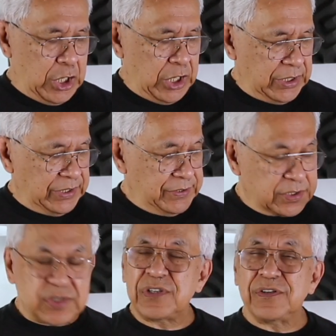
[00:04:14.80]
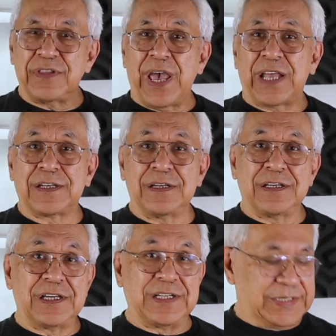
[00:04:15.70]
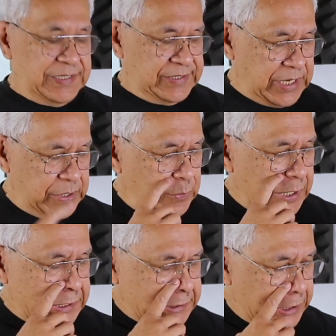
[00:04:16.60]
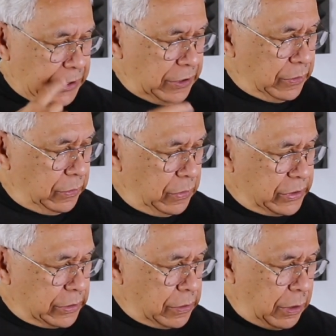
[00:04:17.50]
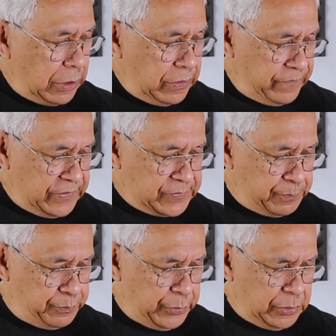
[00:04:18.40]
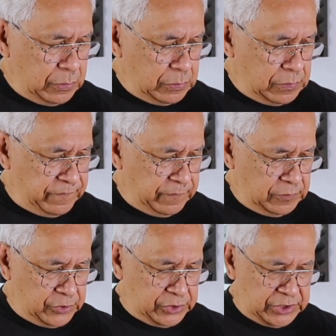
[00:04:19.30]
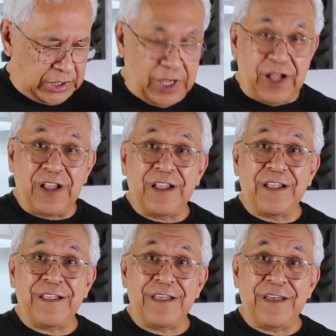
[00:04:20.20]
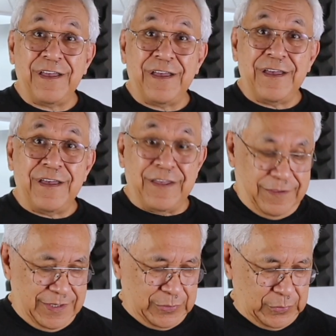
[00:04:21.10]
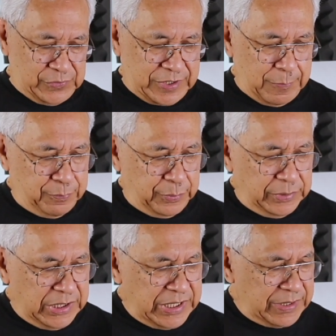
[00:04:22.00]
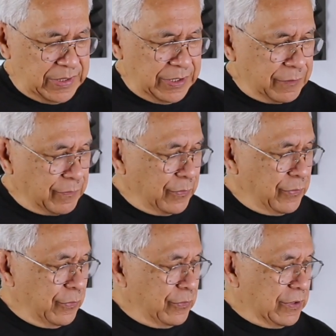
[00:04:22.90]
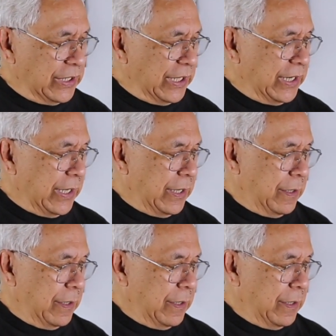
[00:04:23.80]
In addition to that, design-wise, look at all of this beautiful shell that goes completely around the ukulele